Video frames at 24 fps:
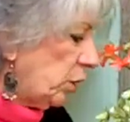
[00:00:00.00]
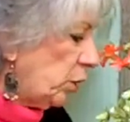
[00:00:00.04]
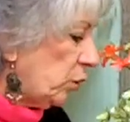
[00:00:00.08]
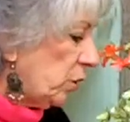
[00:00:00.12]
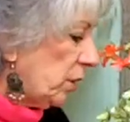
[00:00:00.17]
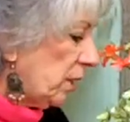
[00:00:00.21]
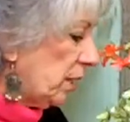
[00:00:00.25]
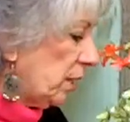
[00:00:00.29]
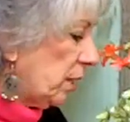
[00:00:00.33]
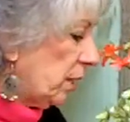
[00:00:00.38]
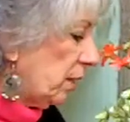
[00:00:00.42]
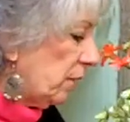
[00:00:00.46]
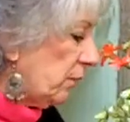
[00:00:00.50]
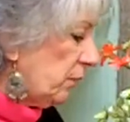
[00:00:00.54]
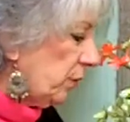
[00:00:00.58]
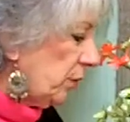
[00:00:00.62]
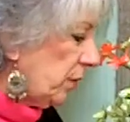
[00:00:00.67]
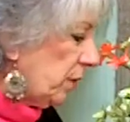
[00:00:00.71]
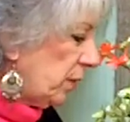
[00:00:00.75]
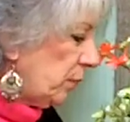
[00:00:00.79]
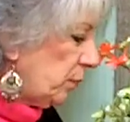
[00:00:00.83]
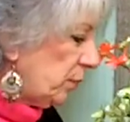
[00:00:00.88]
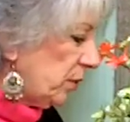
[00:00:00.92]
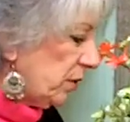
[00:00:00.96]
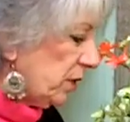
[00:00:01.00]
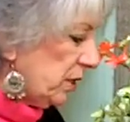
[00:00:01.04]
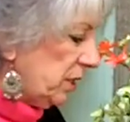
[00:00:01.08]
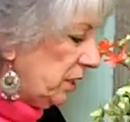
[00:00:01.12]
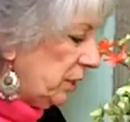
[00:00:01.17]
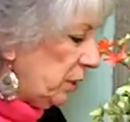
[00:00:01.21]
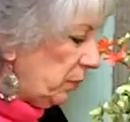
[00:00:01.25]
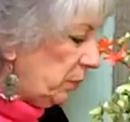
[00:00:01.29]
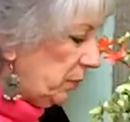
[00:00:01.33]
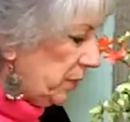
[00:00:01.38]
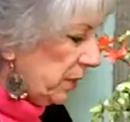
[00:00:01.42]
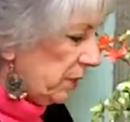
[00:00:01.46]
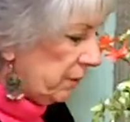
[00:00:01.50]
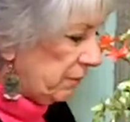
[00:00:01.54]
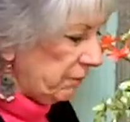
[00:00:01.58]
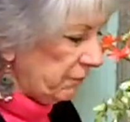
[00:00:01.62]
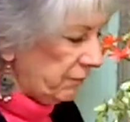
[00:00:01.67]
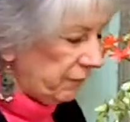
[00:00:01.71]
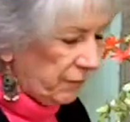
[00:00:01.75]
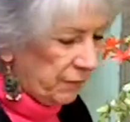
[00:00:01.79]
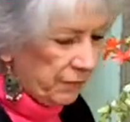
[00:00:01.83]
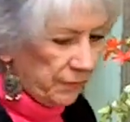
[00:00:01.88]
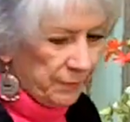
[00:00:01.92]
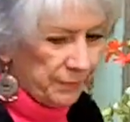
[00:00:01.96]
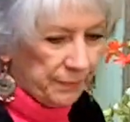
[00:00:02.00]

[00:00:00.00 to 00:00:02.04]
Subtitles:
you can cover it up with a little bit of